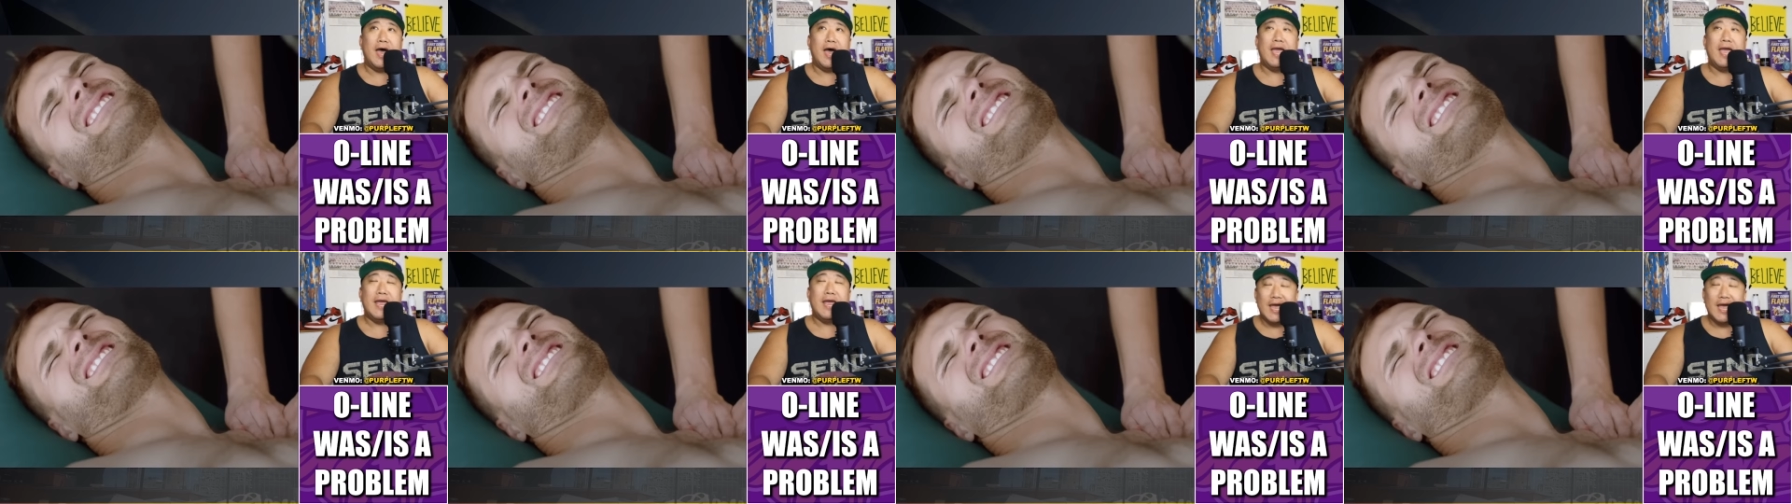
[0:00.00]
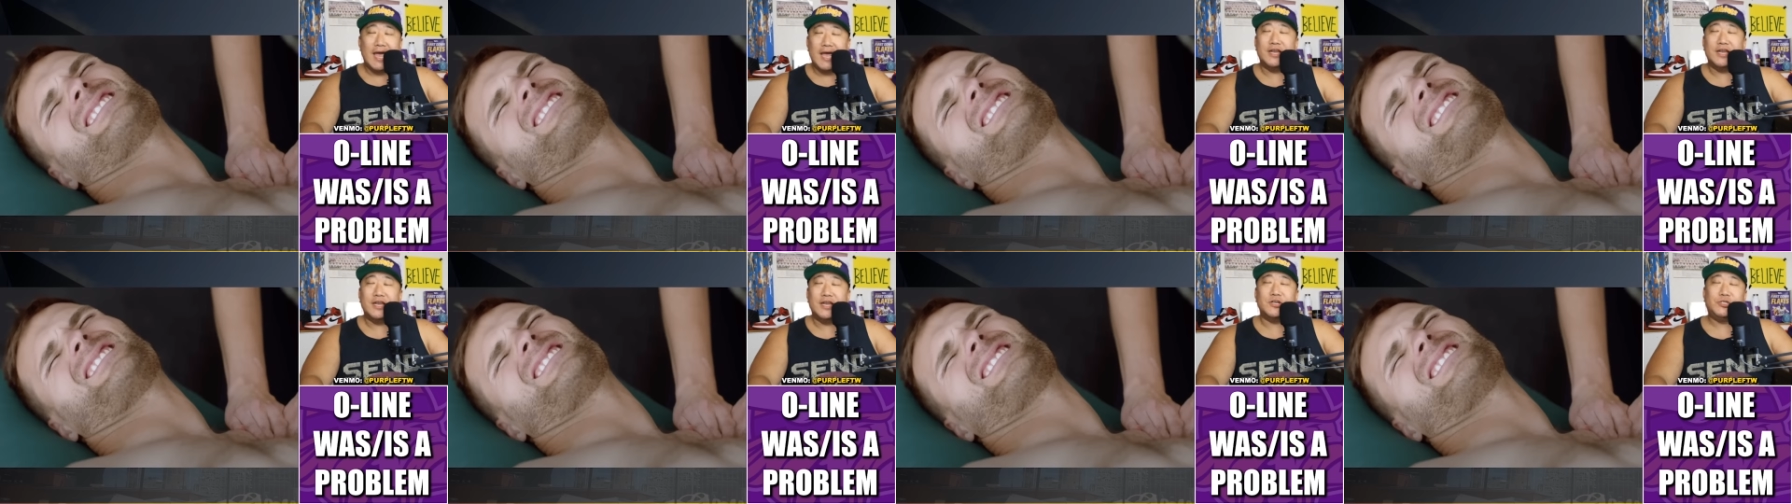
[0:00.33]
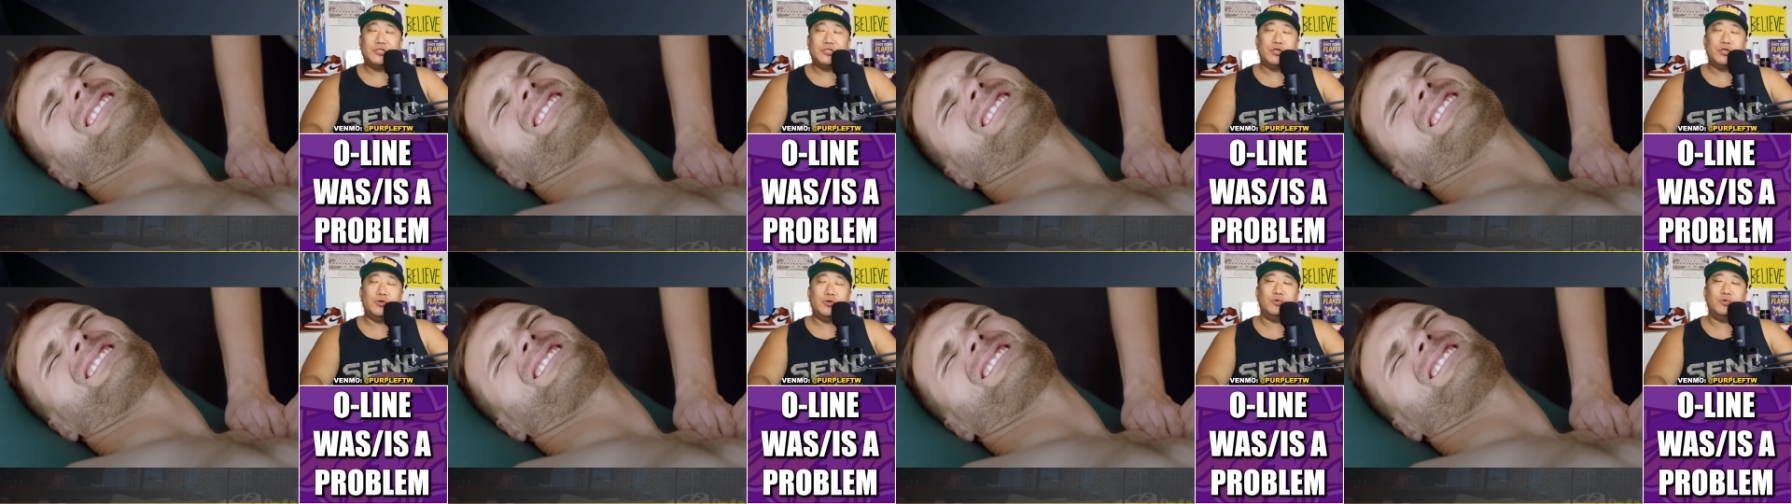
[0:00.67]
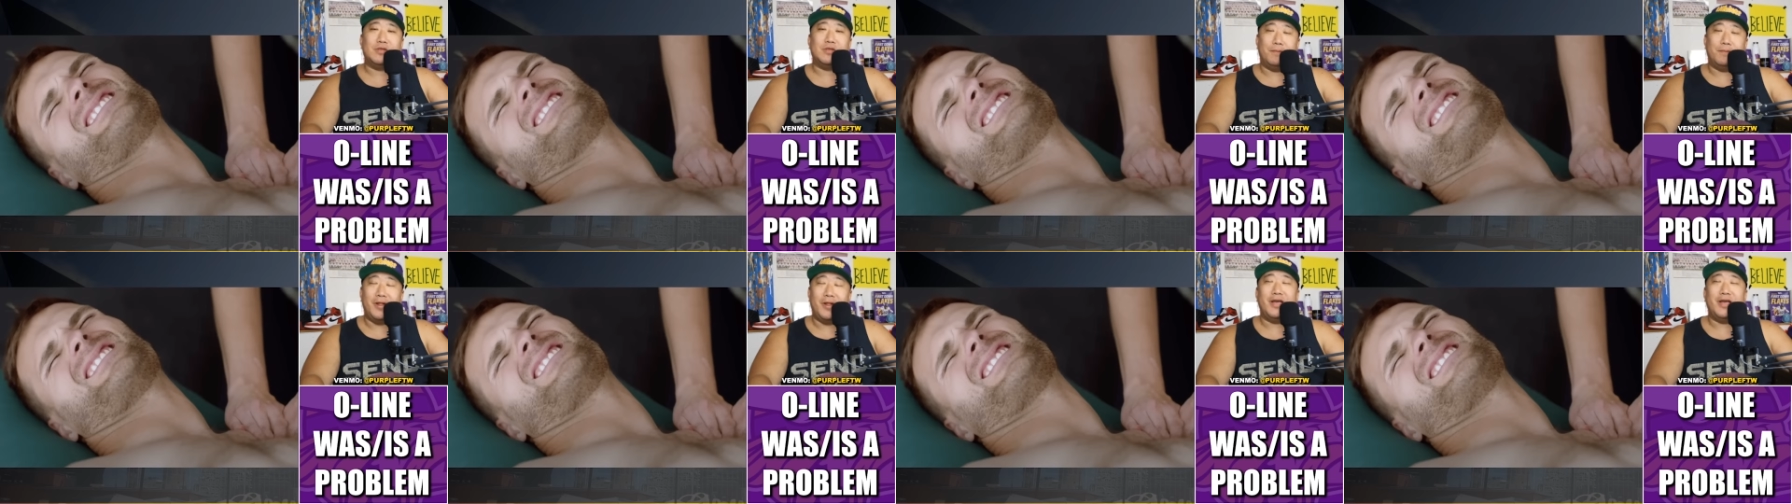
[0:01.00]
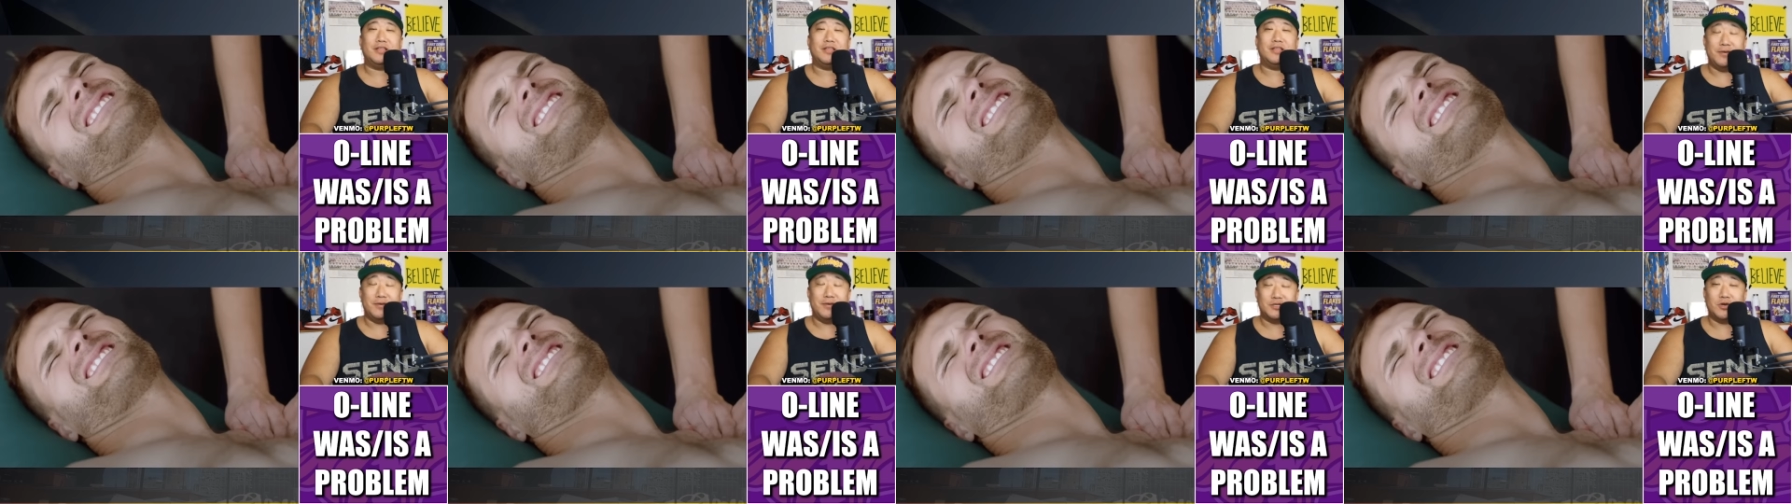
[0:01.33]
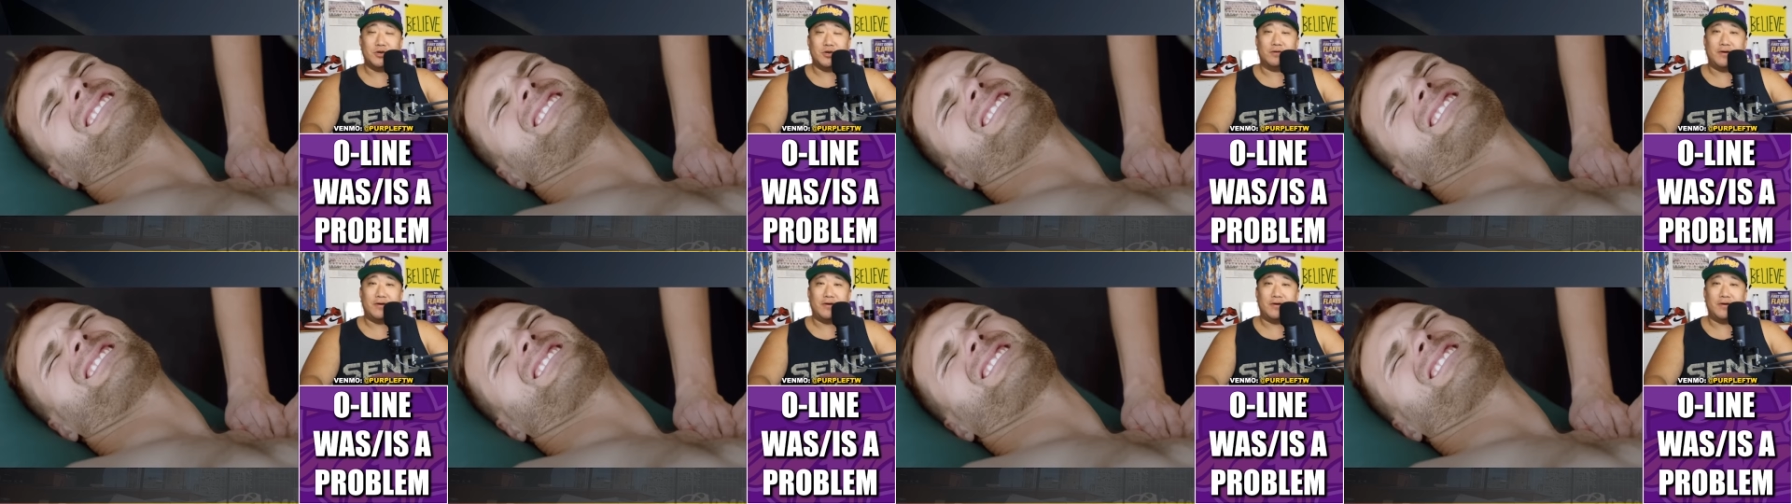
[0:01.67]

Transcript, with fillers: a, an issue that plagued the Minnesota